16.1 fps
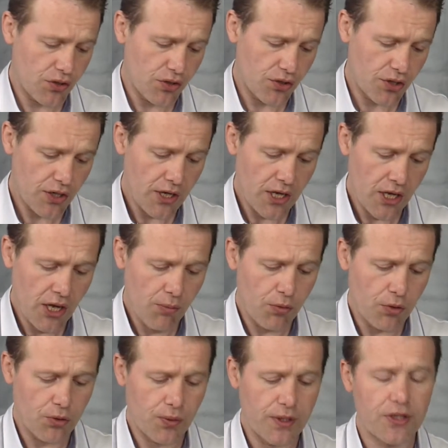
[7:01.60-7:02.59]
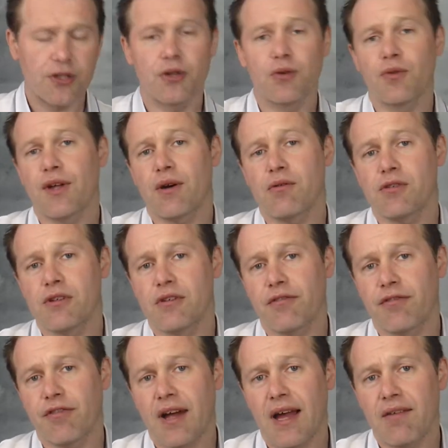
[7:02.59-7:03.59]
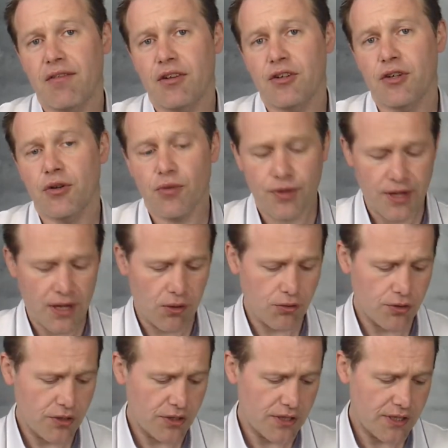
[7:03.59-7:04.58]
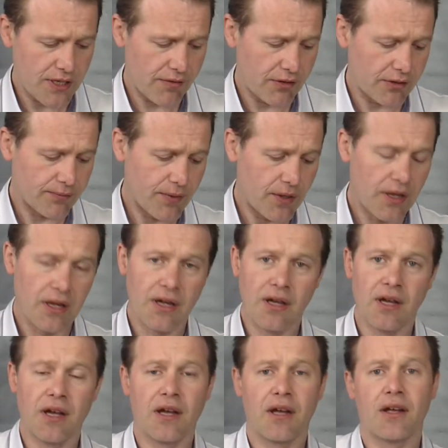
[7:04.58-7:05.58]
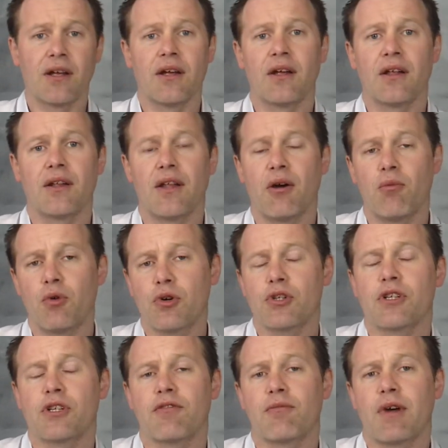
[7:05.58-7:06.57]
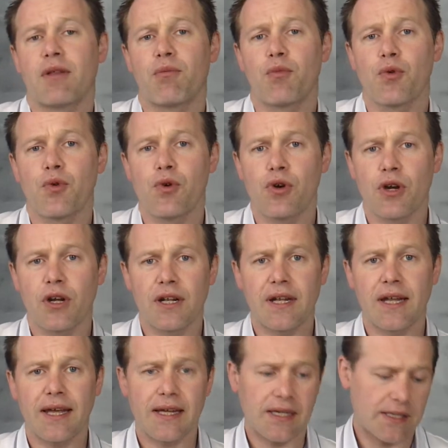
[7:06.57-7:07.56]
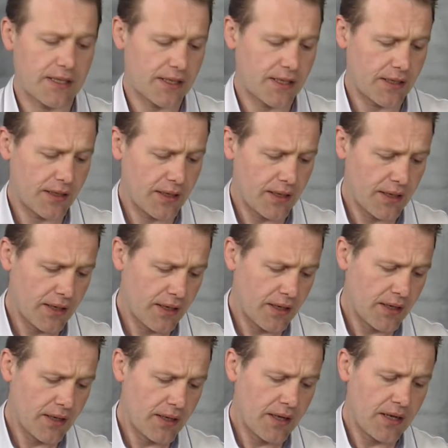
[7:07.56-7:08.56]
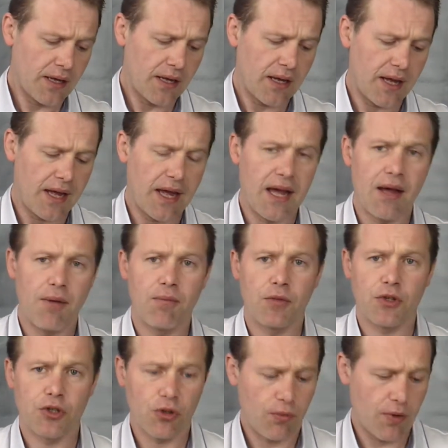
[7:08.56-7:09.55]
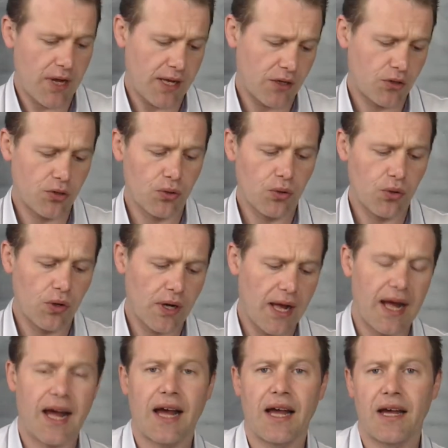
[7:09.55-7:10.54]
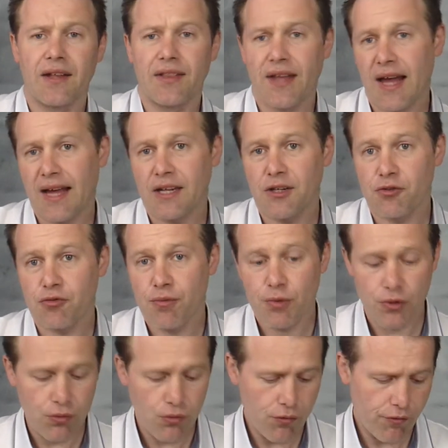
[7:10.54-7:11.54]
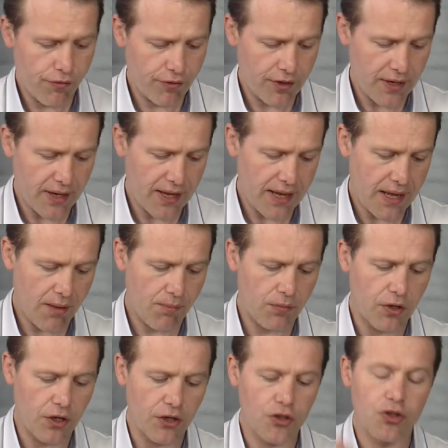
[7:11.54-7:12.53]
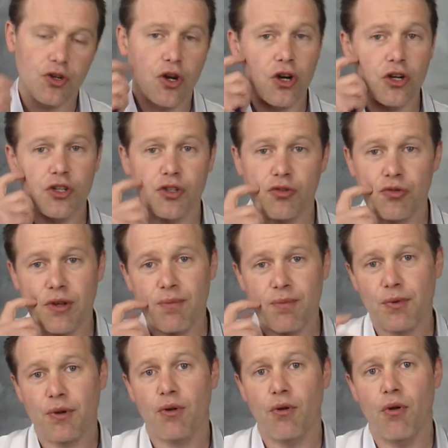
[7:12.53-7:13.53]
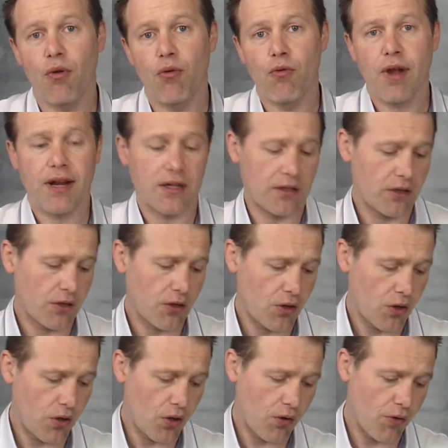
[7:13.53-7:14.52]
between 2005 and 2007. Now most of them had broken necks. Some had tongue and eyes removed, a jaw strip, rectal coring,